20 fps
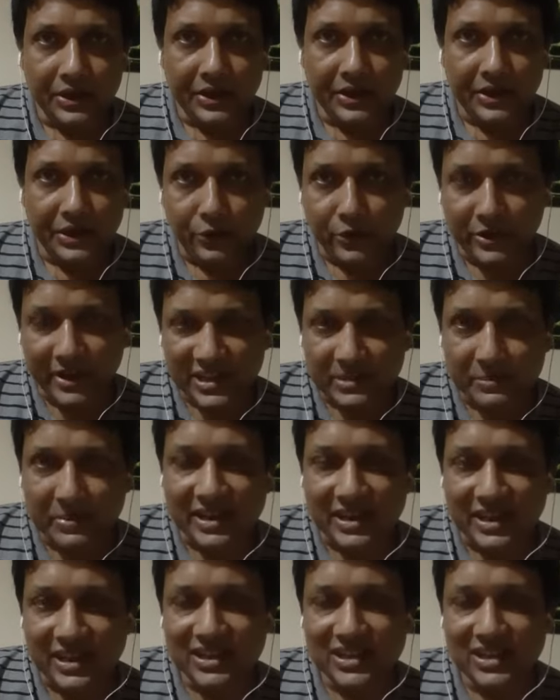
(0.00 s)
your
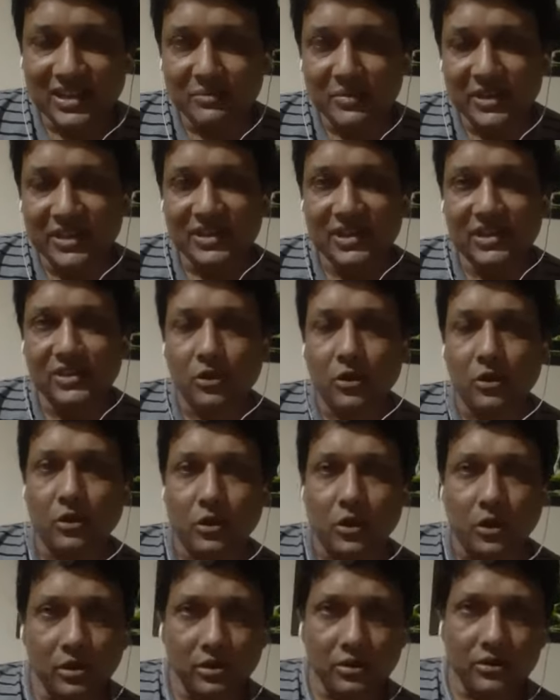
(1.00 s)
expectation basis or
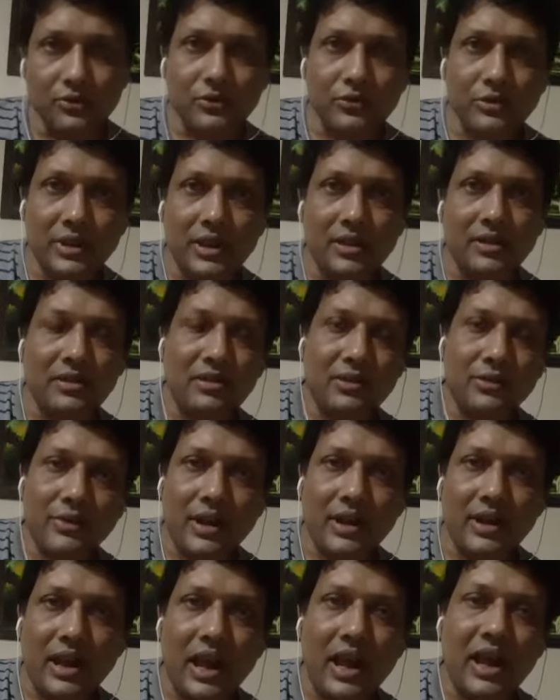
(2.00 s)
not, so that you
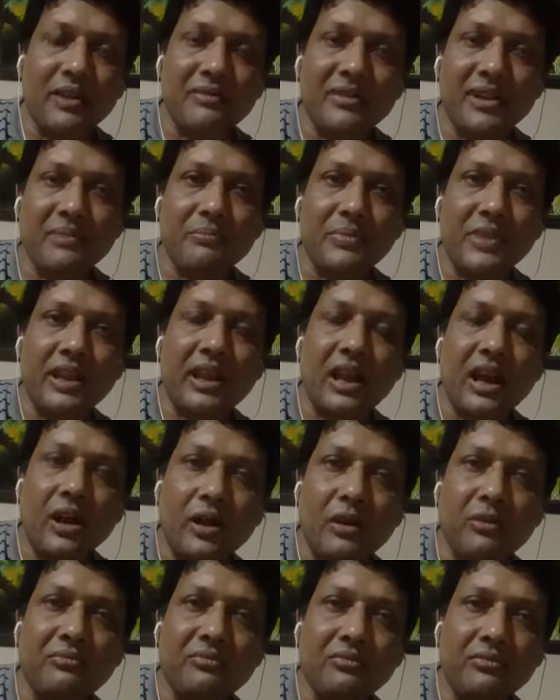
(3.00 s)
can have replica
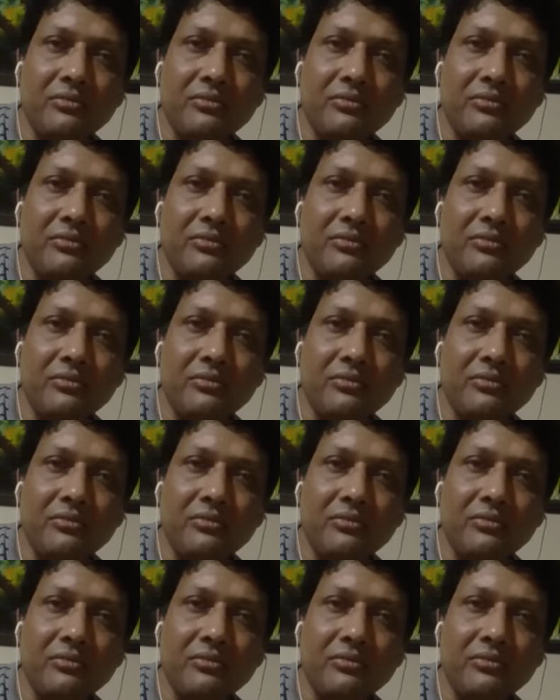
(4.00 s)
of